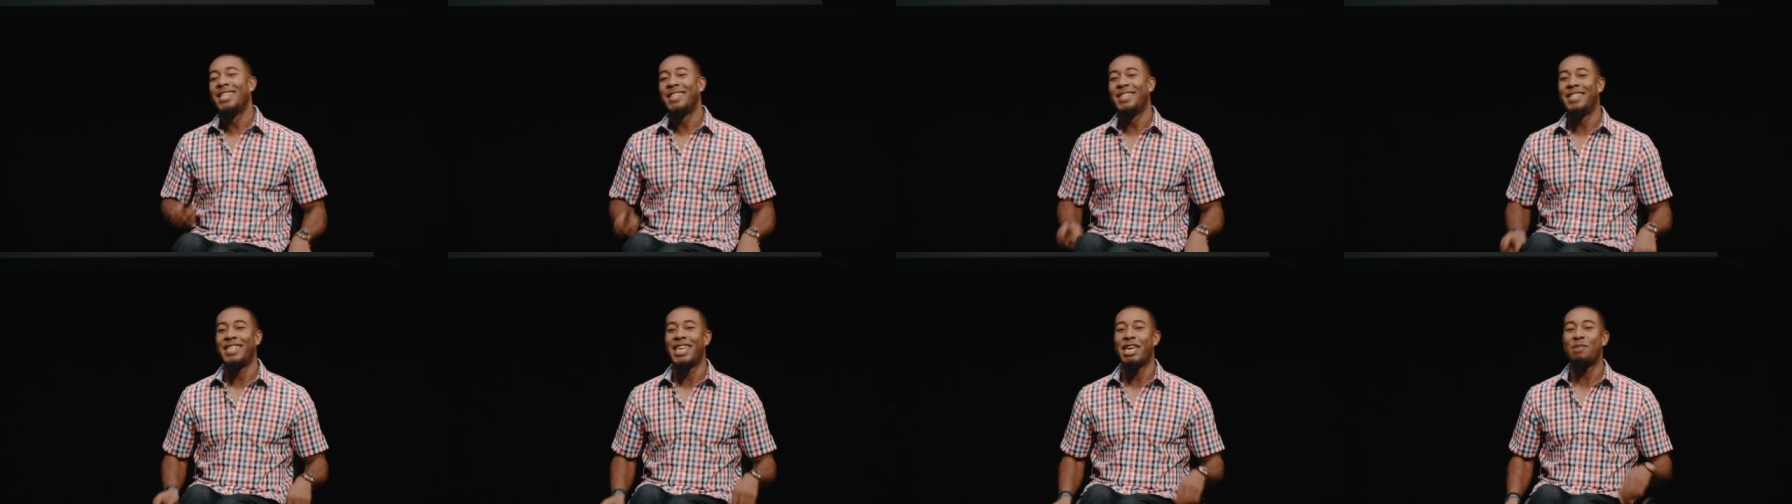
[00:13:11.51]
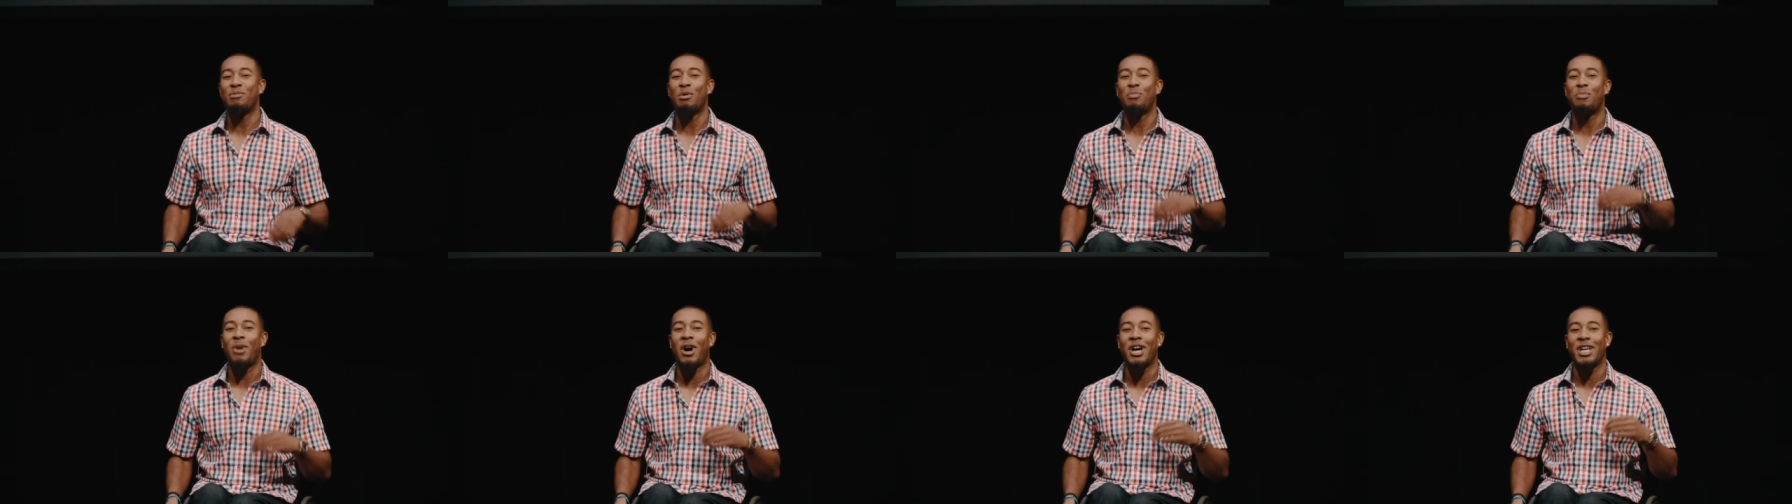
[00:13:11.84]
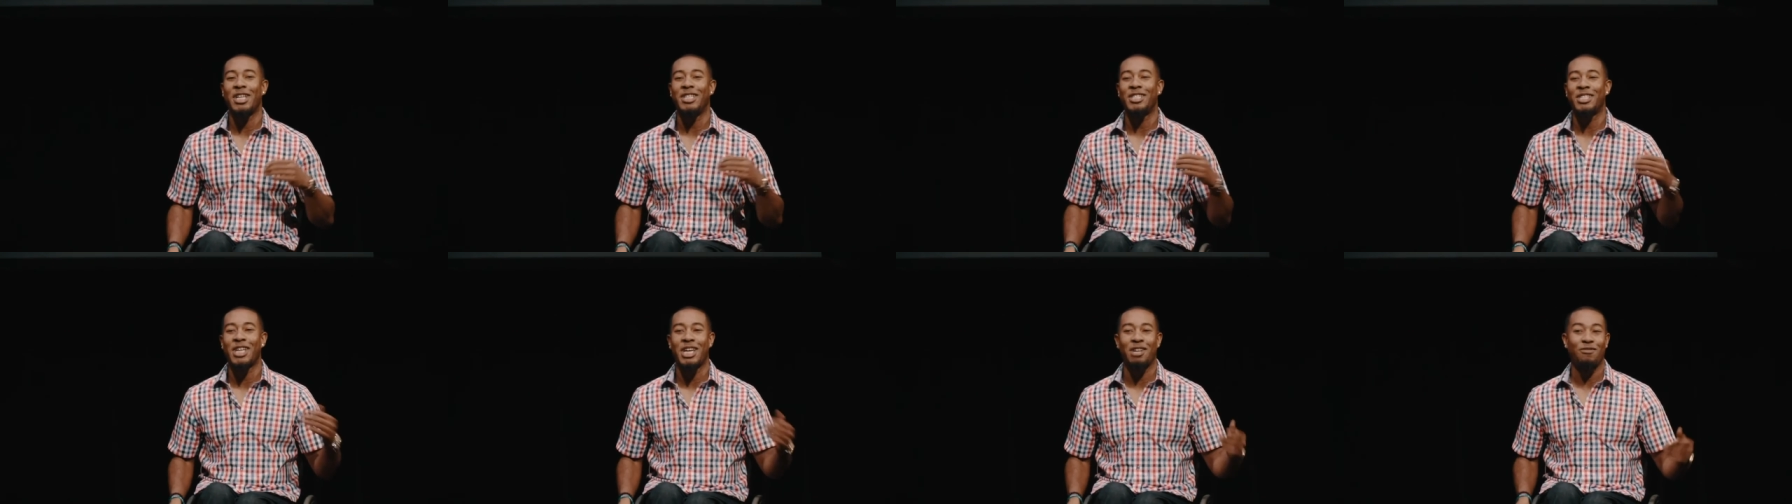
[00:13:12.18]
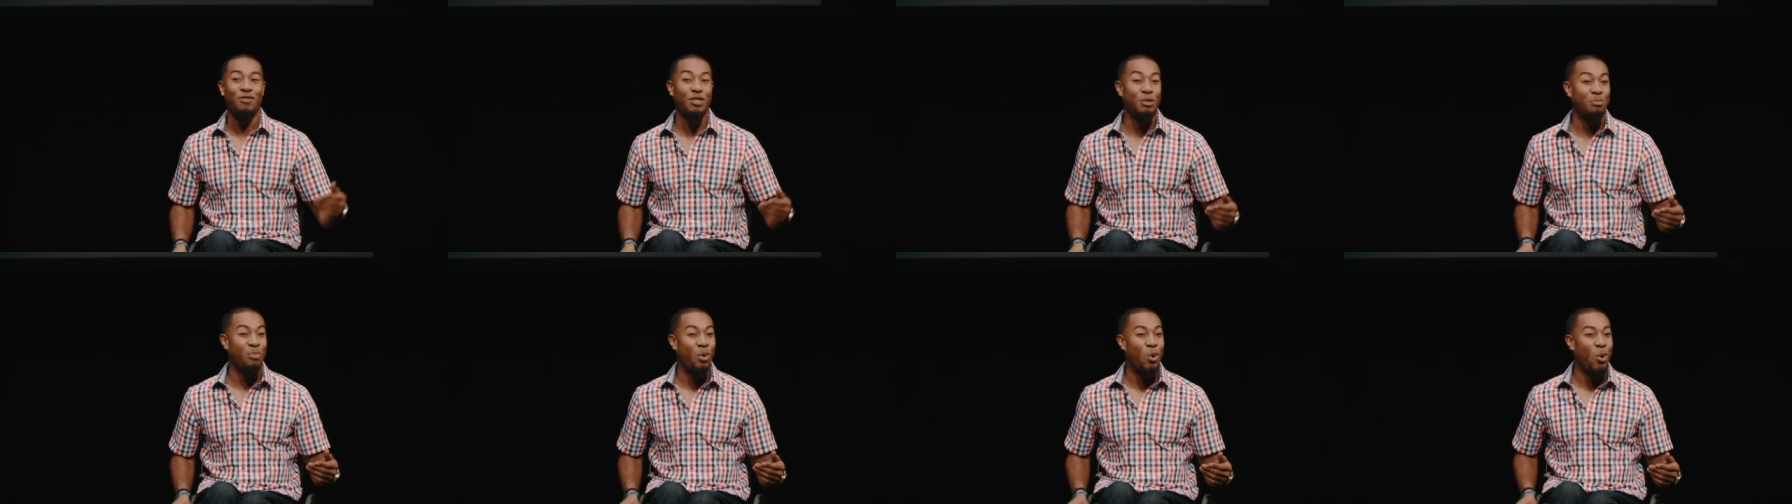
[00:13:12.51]
the able-bodied side
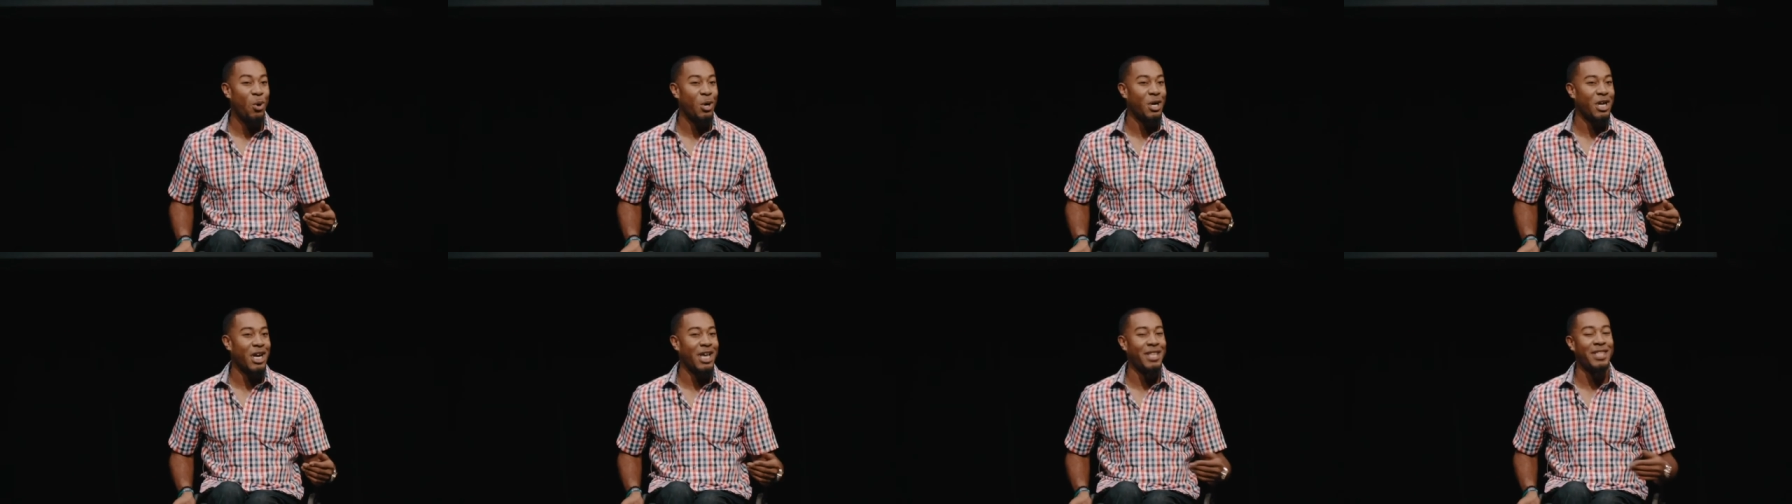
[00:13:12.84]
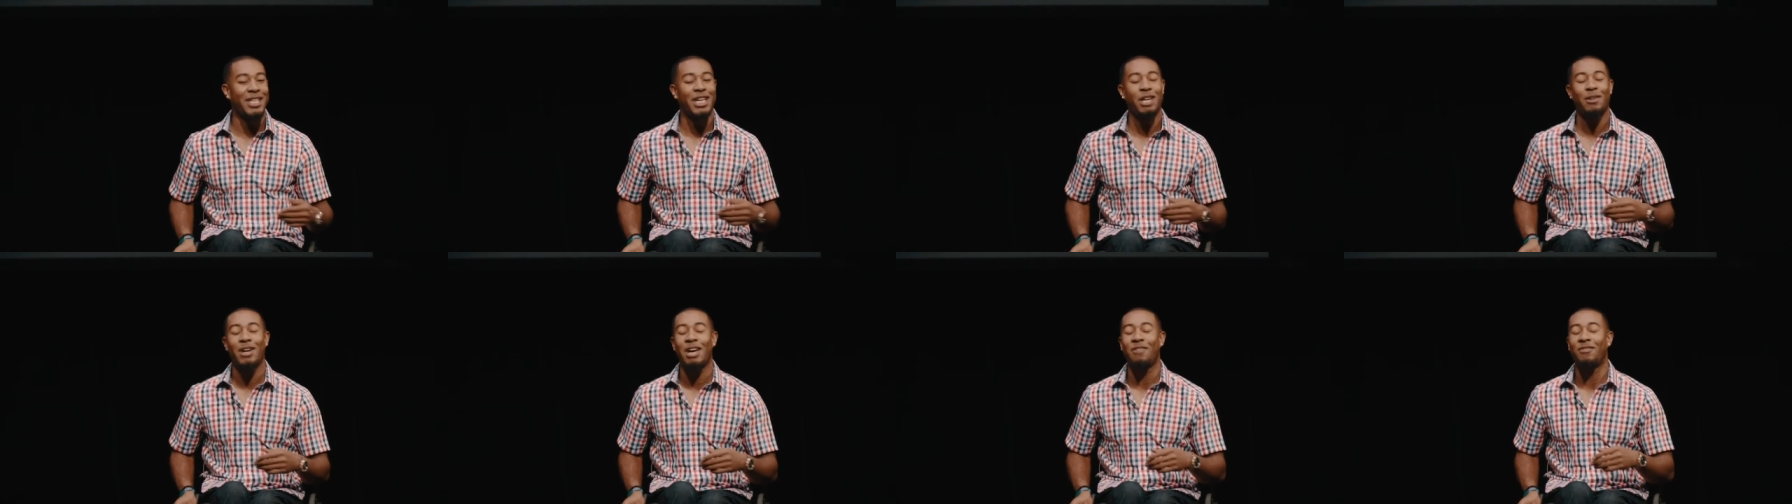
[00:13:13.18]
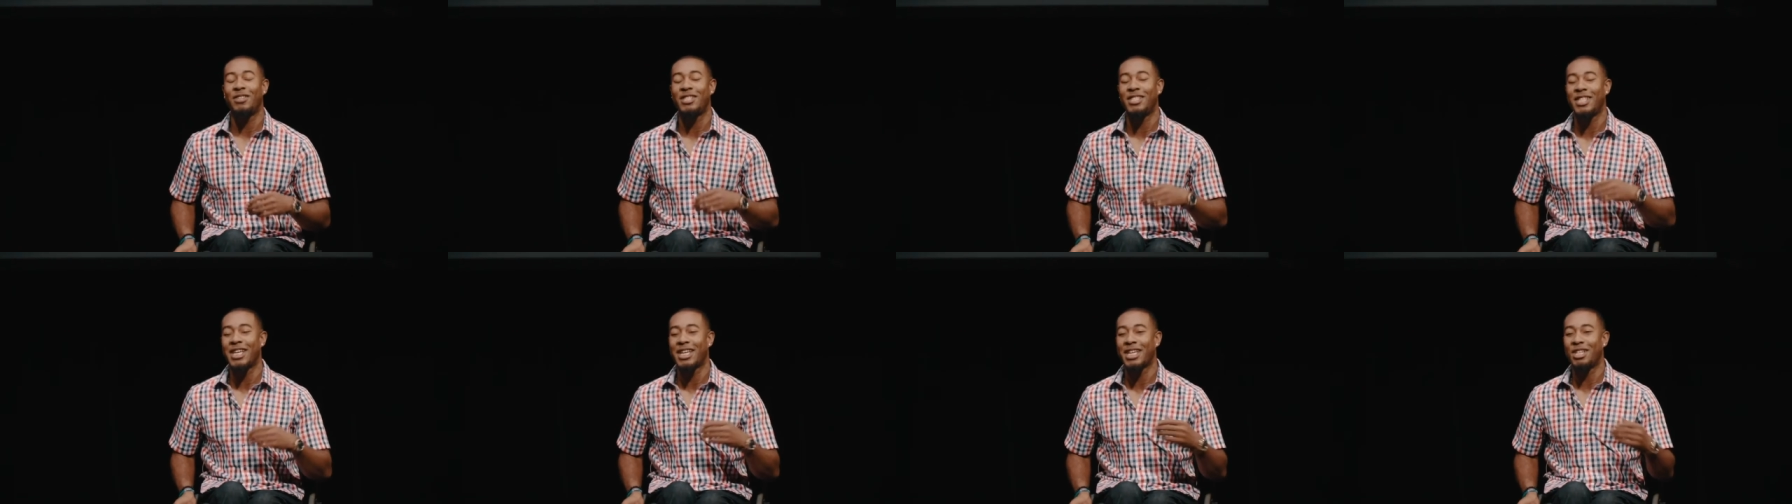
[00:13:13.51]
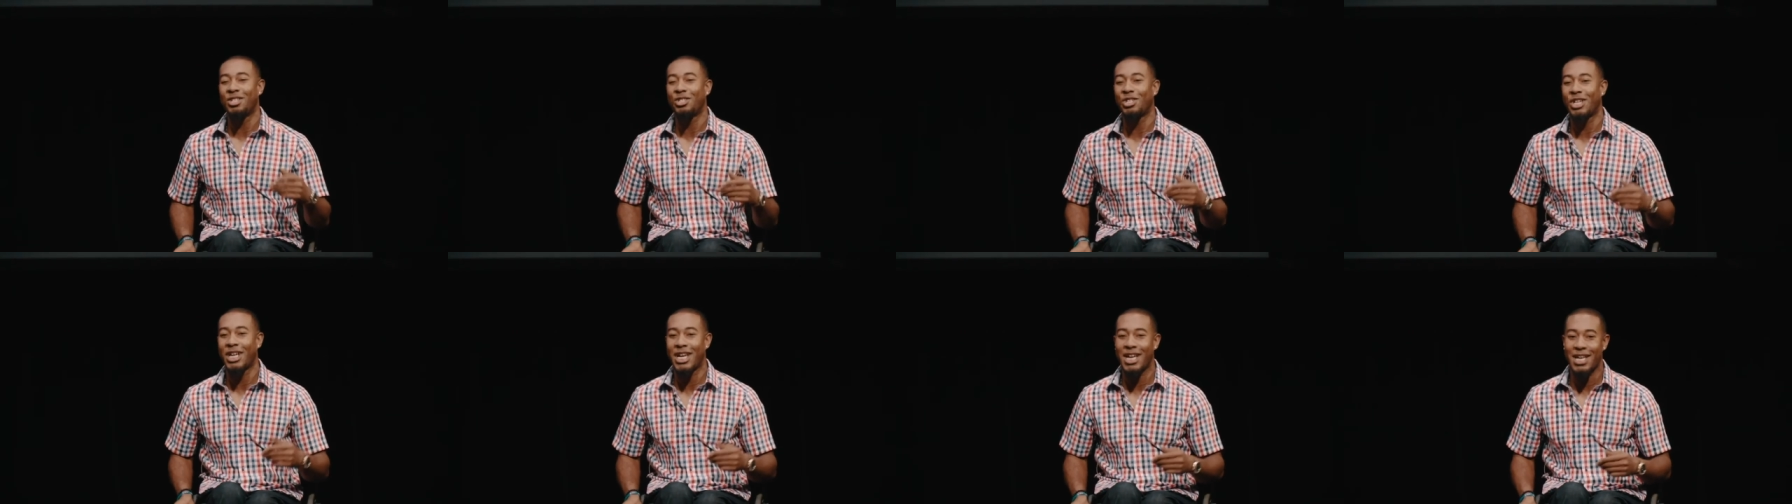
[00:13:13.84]
of sport and that I'd have a
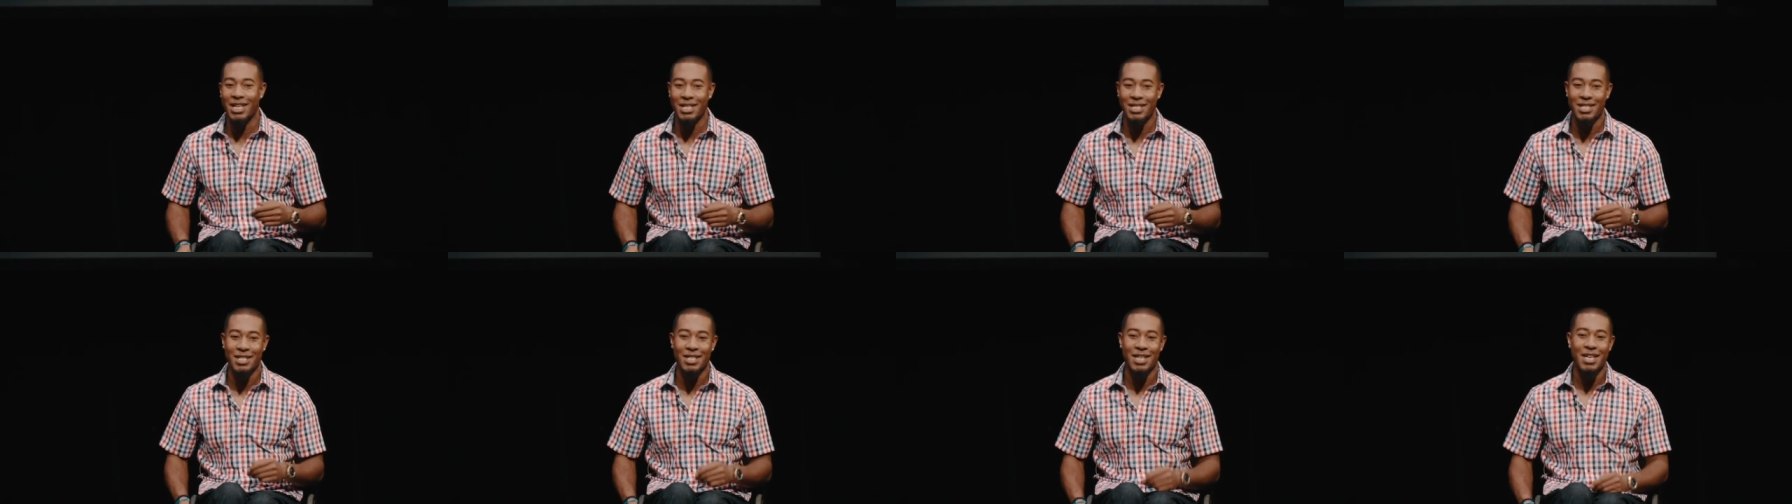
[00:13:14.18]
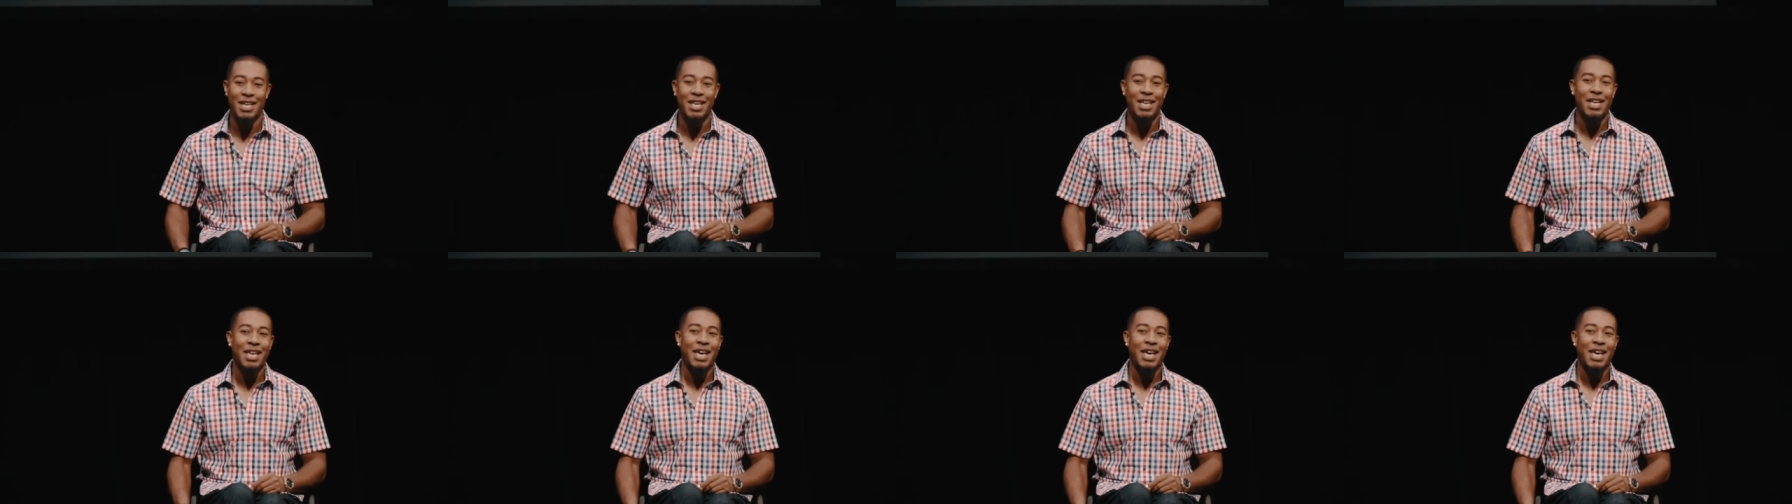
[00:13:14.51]
second chance